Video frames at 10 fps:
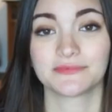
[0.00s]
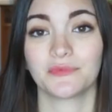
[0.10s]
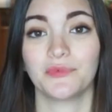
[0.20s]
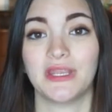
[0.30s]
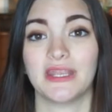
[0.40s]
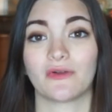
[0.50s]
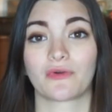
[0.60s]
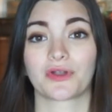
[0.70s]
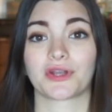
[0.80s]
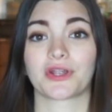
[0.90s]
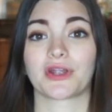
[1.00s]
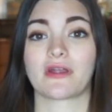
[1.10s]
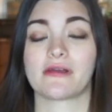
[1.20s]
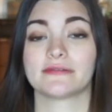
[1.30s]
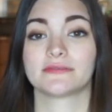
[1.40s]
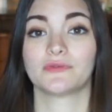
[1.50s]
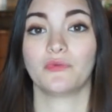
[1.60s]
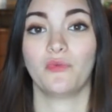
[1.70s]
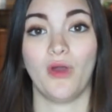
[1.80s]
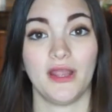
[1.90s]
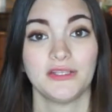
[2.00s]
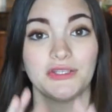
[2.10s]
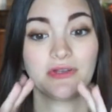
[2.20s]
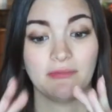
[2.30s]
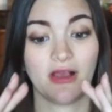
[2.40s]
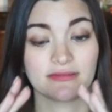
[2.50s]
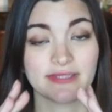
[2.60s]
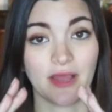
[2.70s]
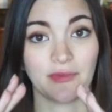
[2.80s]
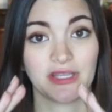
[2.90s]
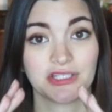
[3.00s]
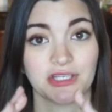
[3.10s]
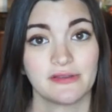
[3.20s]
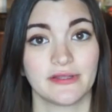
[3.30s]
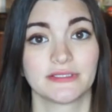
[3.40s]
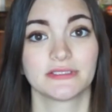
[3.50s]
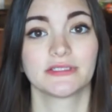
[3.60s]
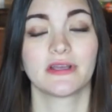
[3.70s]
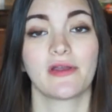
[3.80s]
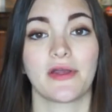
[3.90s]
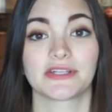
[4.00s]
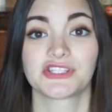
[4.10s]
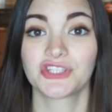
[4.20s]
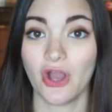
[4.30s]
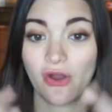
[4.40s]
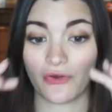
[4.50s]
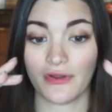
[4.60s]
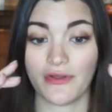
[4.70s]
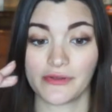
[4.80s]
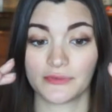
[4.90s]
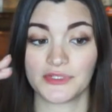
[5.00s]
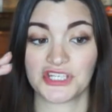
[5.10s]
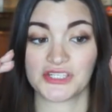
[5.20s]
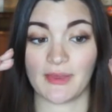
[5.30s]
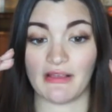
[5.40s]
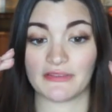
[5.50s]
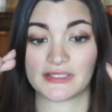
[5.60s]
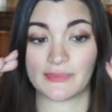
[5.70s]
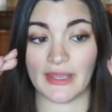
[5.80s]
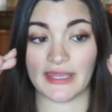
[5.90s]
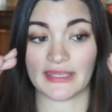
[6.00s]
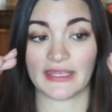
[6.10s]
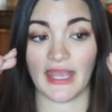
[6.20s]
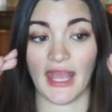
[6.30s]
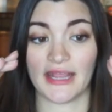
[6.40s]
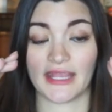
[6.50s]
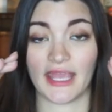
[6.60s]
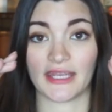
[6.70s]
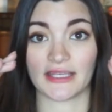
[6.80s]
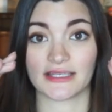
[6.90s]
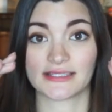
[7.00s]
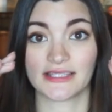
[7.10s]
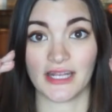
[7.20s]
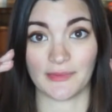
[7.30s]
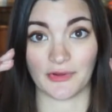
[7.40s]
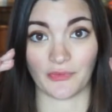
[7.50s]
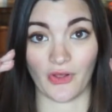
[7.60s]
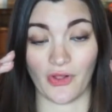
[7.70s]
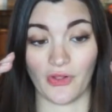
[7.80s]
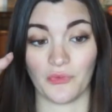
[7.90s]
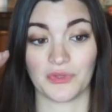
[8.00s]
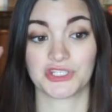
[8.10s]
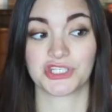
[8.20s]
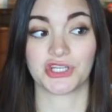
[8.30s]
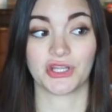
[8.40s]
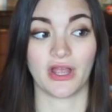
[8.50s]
We order one tuna melt sandwich, a scone, which is about this big, and then a cinnamon roll, which,